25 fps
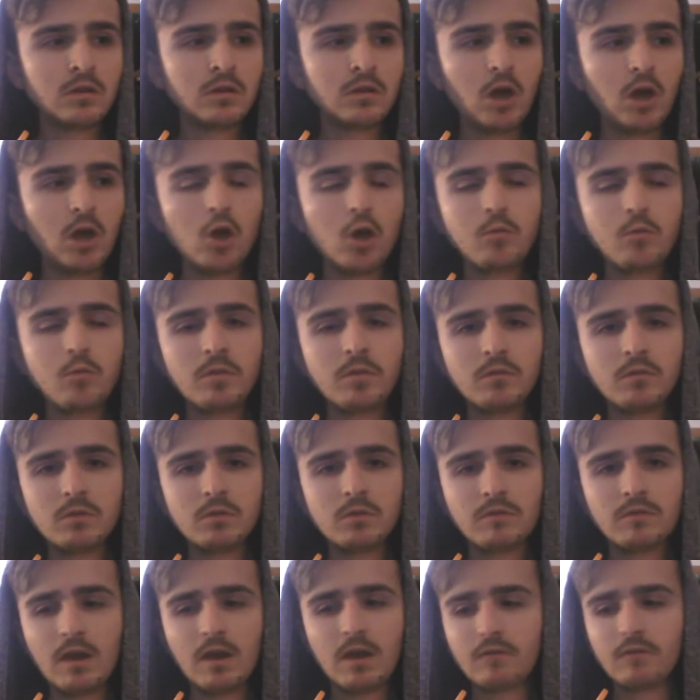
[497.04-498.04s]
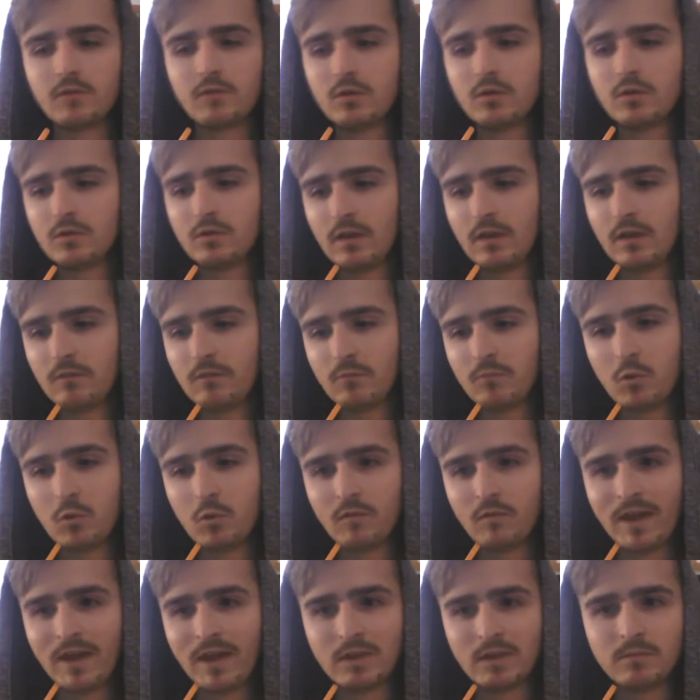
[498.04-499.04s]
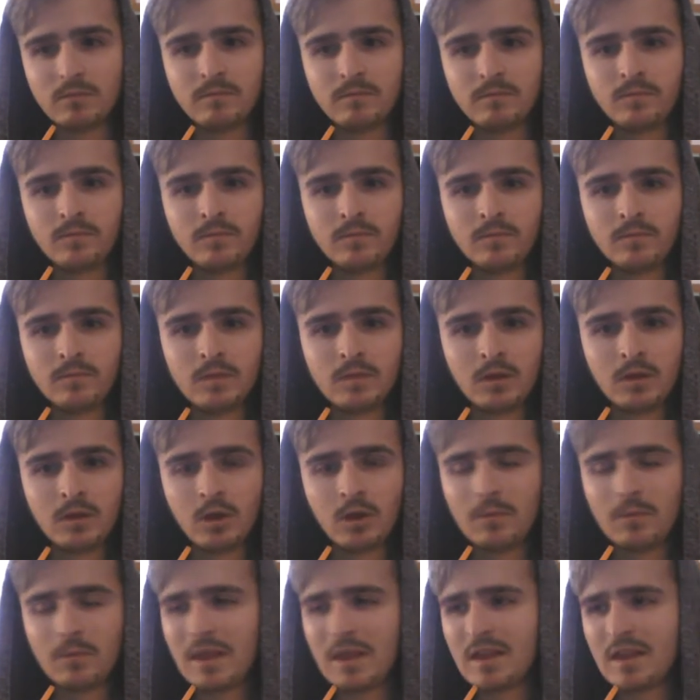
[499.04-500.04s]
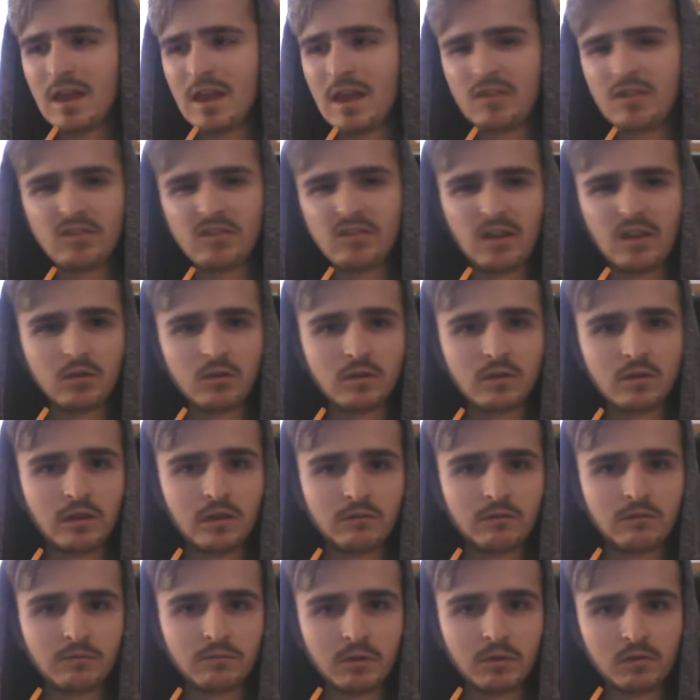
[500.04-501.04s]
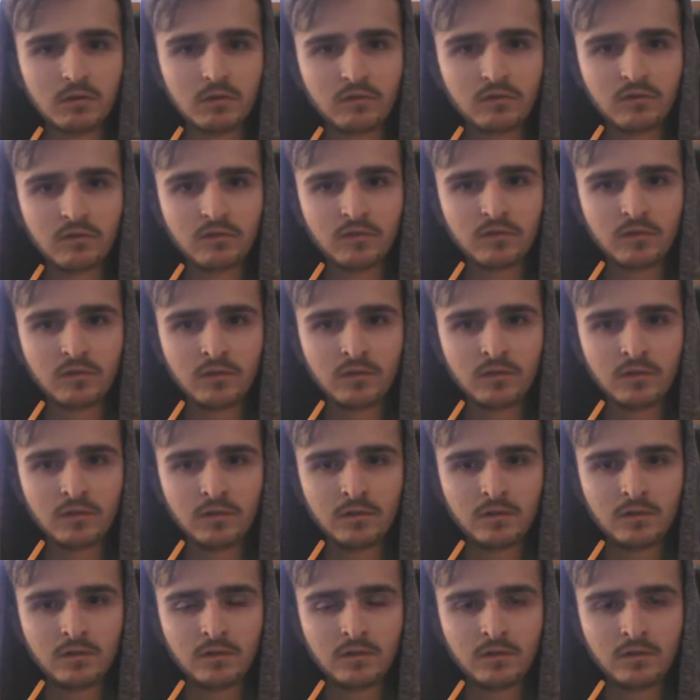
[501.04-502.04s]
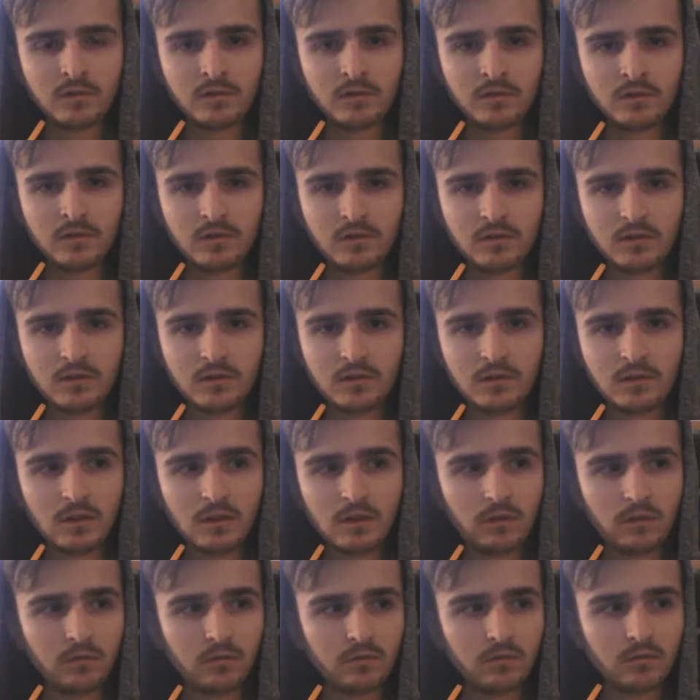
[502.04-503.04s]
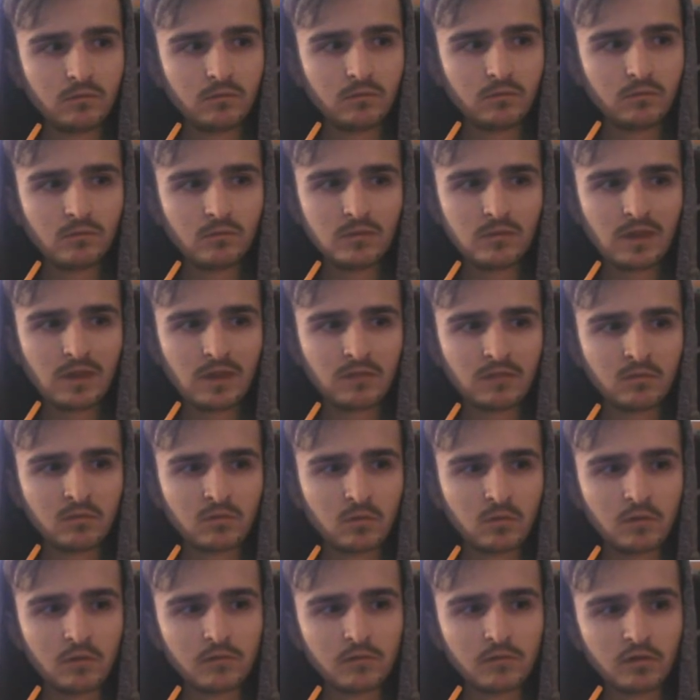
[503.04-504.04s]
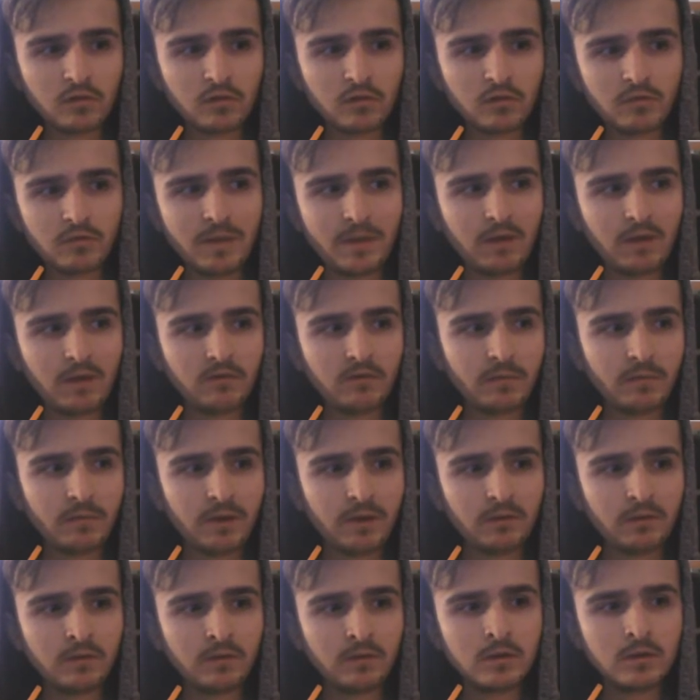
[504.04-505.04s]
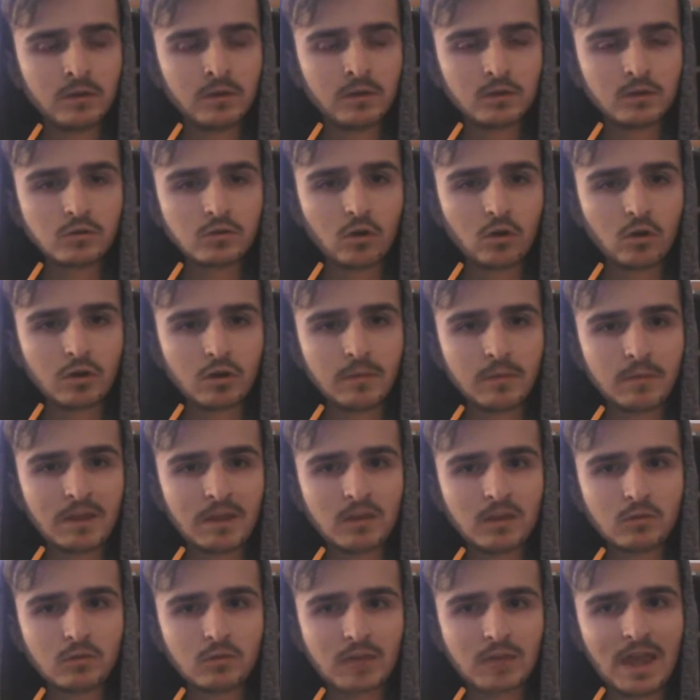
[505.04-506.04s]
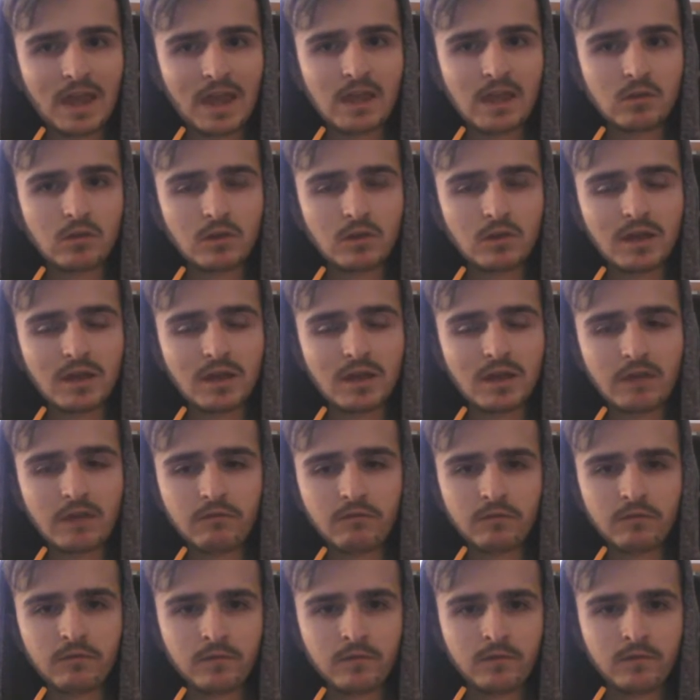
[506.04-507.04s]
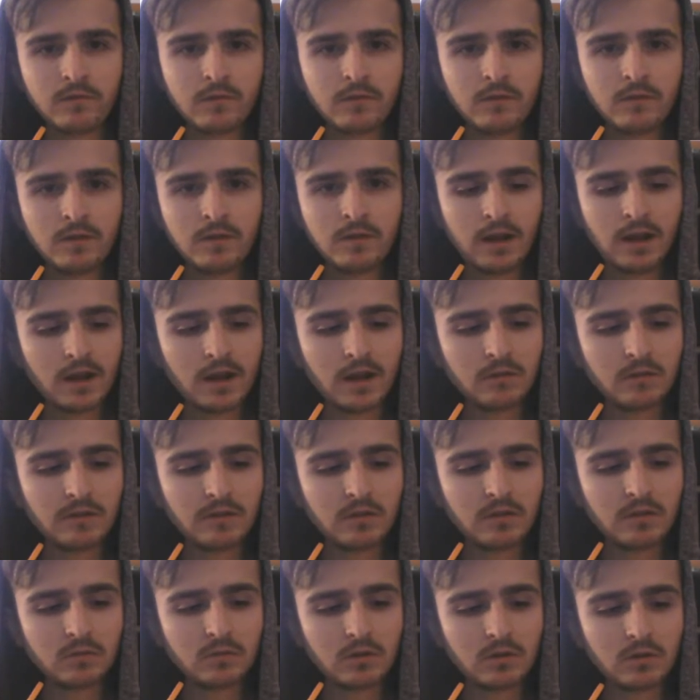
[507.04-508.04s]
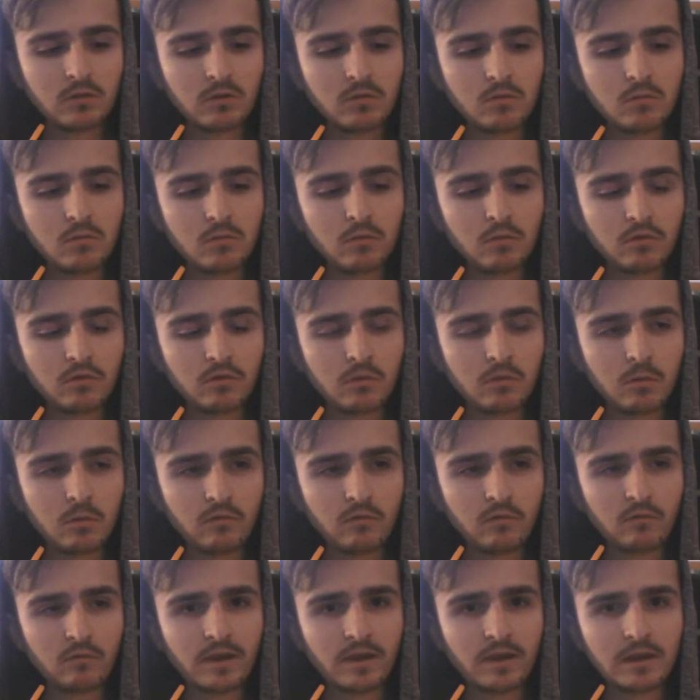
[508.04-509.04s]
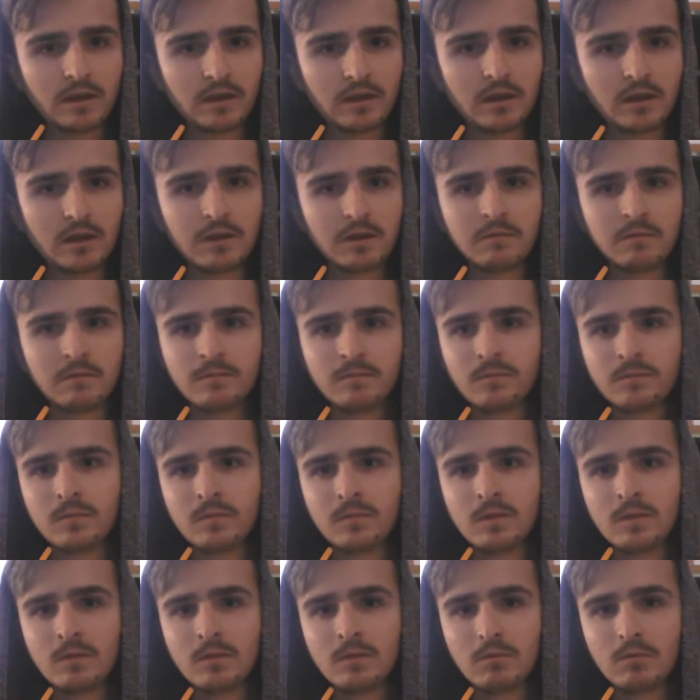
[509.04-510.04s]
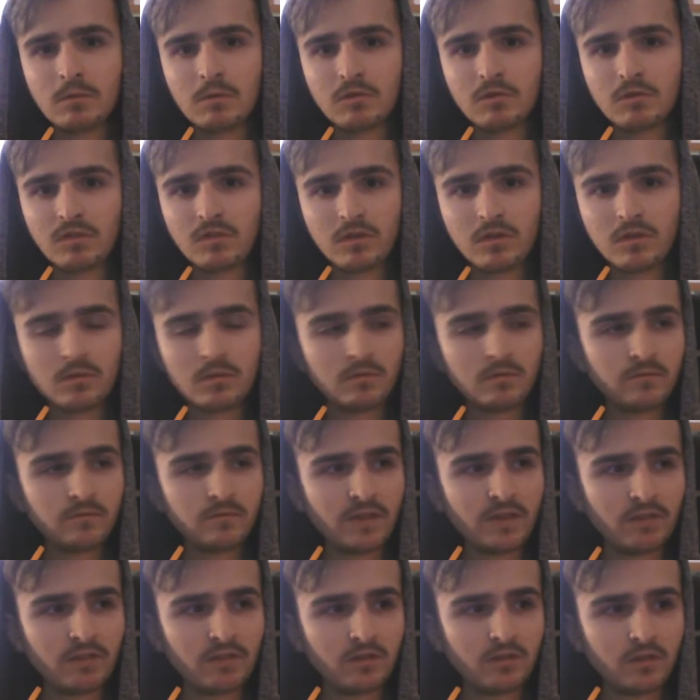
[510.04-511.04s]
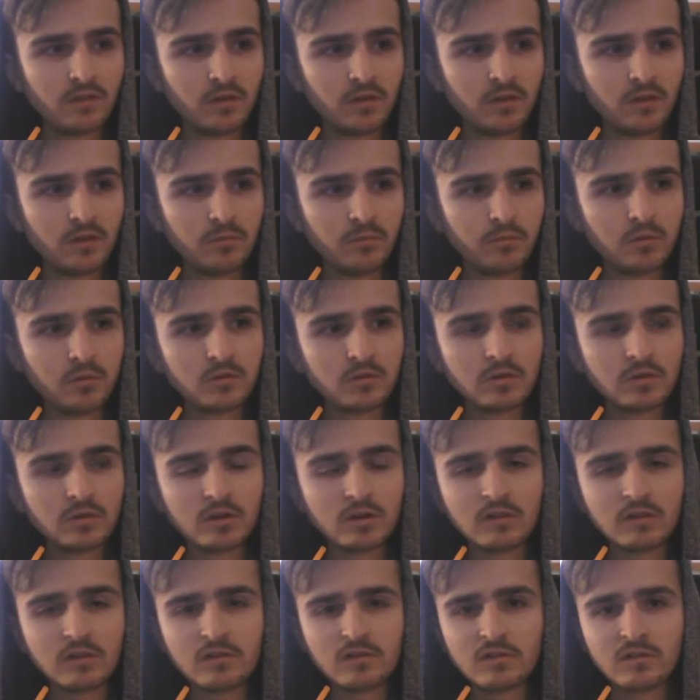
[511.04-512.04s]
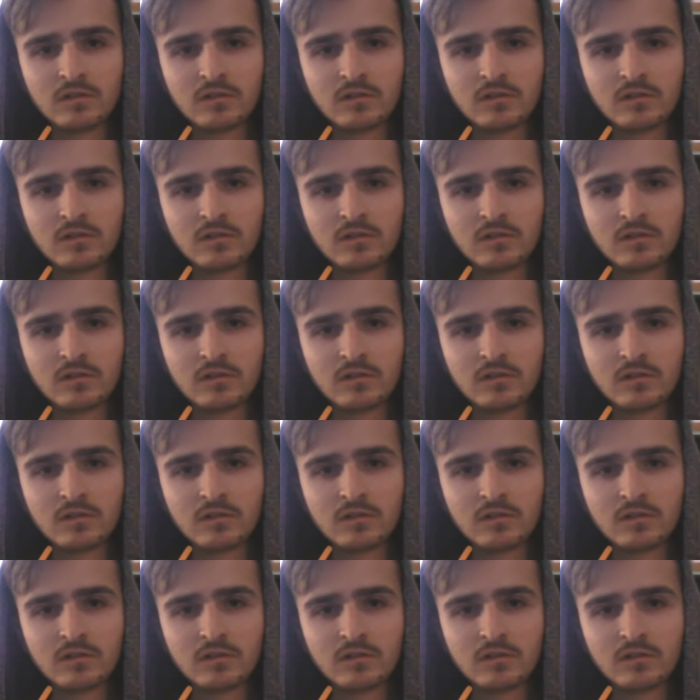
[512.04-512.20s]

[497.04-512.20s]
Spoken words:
open with the way I vlog, like, more random. Can't be like, nah, this ain't good enough, because, you know, that's not what a vlog's about. It's about documenting your day in your life. And I really want to do more of them more regularly. But because, thanks to the podcast,